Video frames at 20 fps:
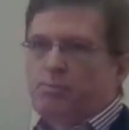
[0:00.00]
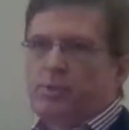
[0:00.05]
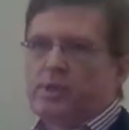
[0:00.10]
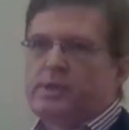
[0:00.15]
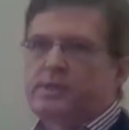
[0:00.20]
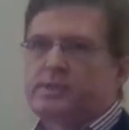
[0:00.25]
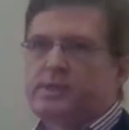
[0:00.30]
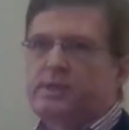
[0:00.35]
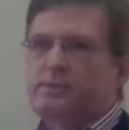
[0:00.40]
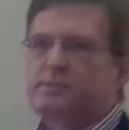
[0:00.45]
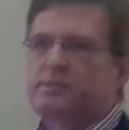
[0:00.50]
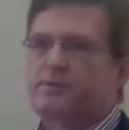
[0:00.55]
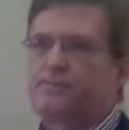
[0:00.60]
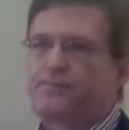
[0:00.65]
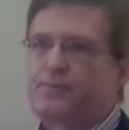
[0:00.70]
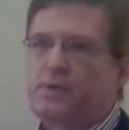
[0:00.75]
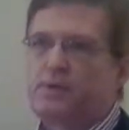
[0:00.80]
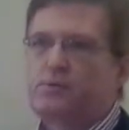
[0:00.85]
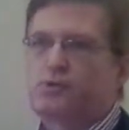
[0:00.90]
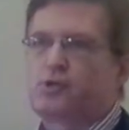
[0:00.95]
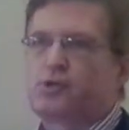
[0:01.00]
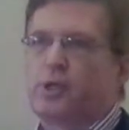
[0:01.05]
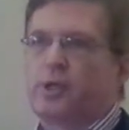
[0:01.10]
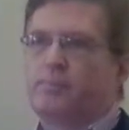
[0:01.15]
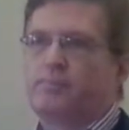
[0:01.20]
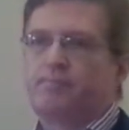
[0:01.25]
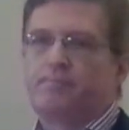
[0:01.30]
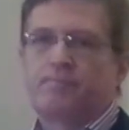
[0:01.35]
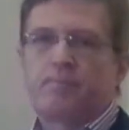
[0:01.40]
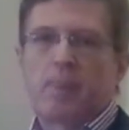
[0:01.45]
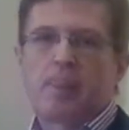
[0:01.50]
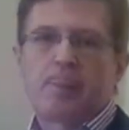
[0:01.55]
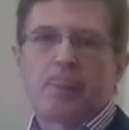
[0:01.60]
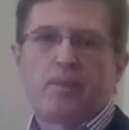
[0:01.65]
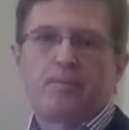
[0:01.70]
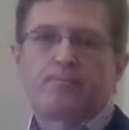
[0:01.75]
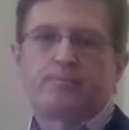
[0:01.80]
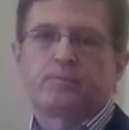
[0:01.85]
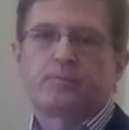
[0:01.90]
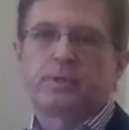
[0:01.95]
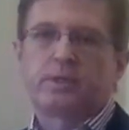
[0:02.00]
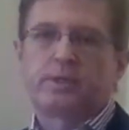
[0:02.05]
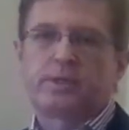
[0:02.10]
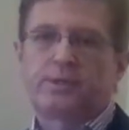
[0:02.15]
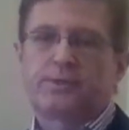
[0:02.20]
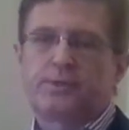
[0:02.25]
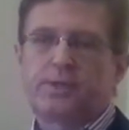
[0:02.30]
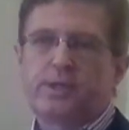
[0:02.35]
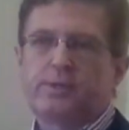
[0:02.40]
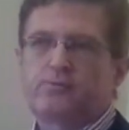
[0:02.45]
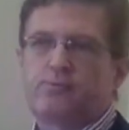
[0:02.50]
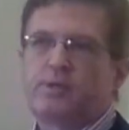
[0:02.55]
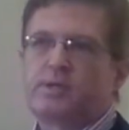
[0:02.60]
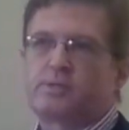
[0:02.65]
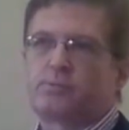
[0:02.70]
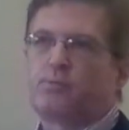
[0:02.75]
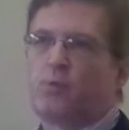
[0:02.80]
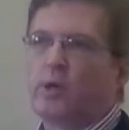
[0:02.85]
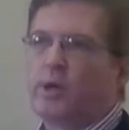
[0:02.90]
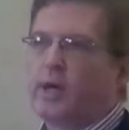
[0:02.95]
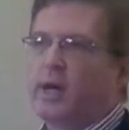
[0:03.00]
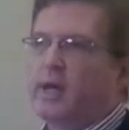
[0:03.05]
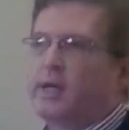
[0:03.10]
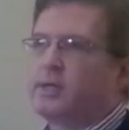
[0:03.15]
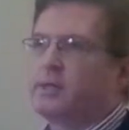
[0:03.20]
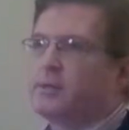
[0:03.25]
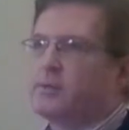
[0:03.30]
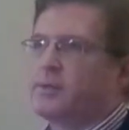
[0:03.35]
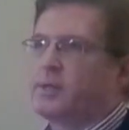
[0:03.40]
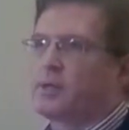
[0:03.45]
But in terms of the future, the third reason why I